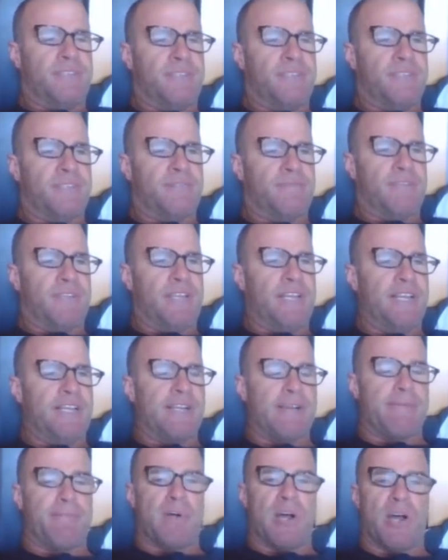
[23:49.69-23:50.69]
to hit
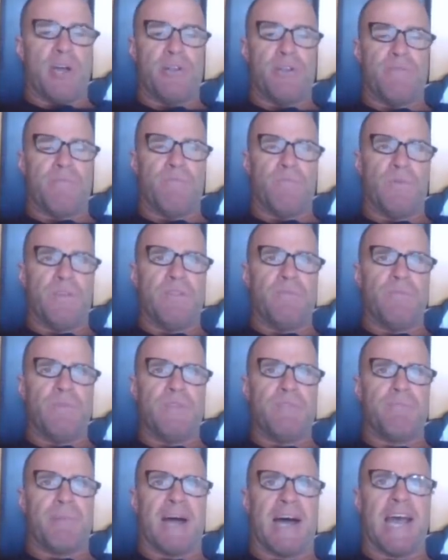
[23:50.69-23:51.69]
an opponent
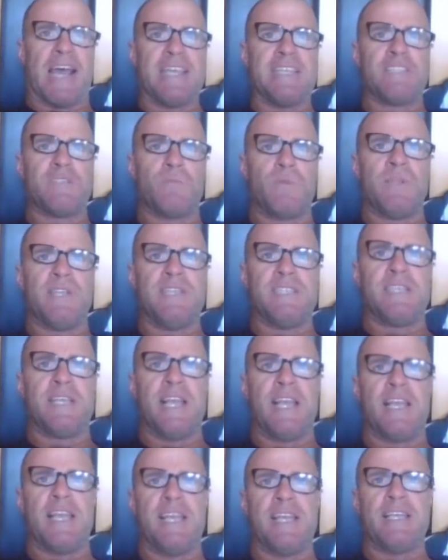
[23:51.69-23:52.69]
with pace with his
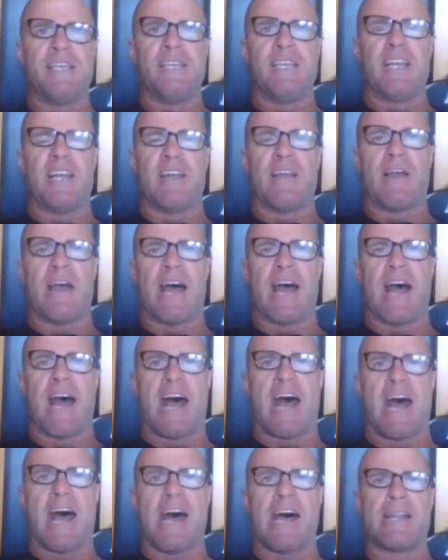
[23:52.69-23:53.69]
kicking, you know,
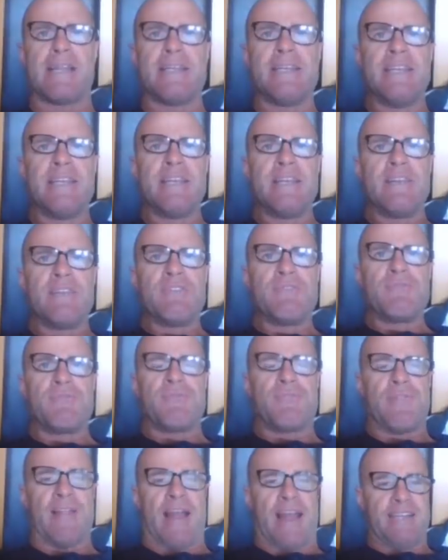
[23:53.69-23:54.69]
hard,
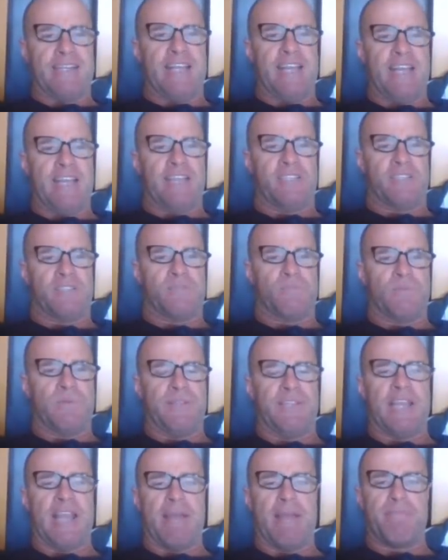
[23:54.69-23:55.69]
flat kicks
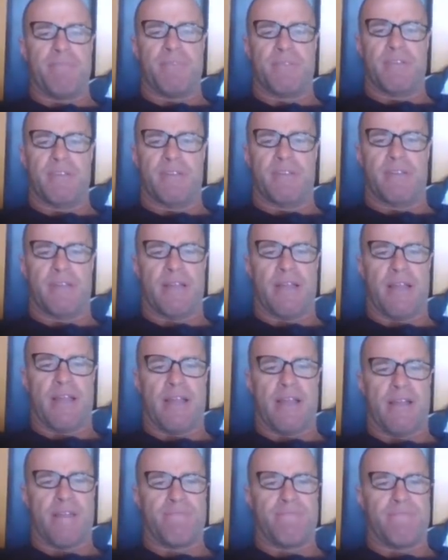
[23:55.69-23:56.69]
with depth,
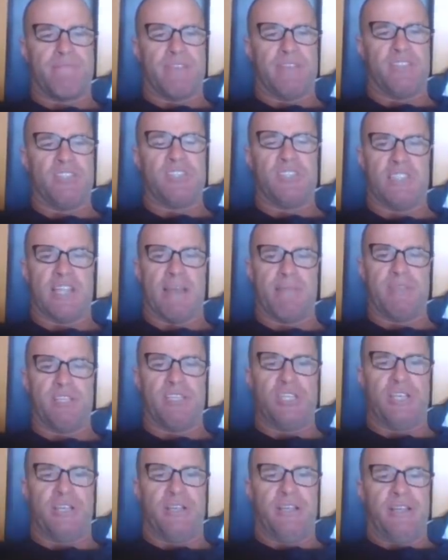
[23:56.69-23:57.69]
are just
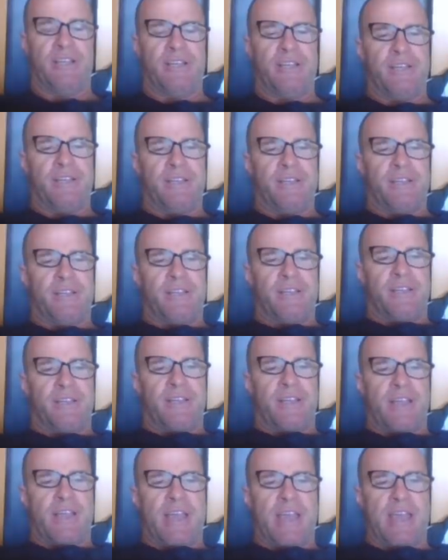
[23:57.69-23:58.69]
damaging.
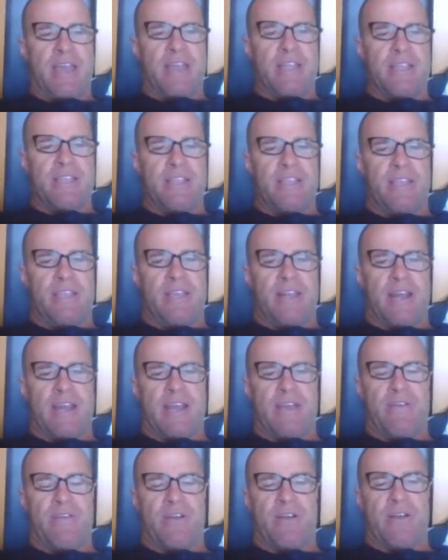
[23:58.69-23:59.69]
And, you
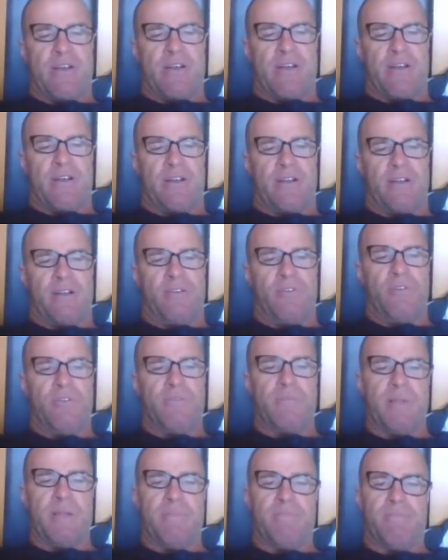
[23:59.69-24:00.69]
know, I
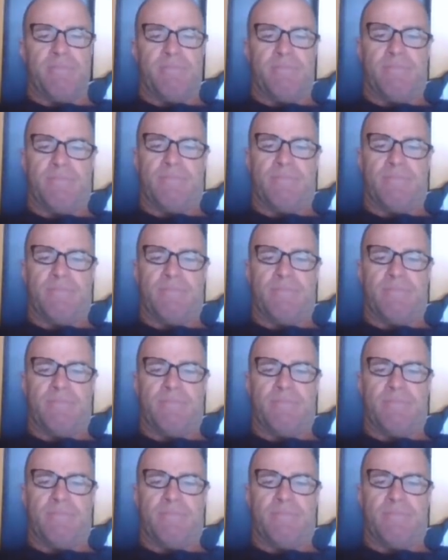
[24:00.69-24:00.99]
couldn't be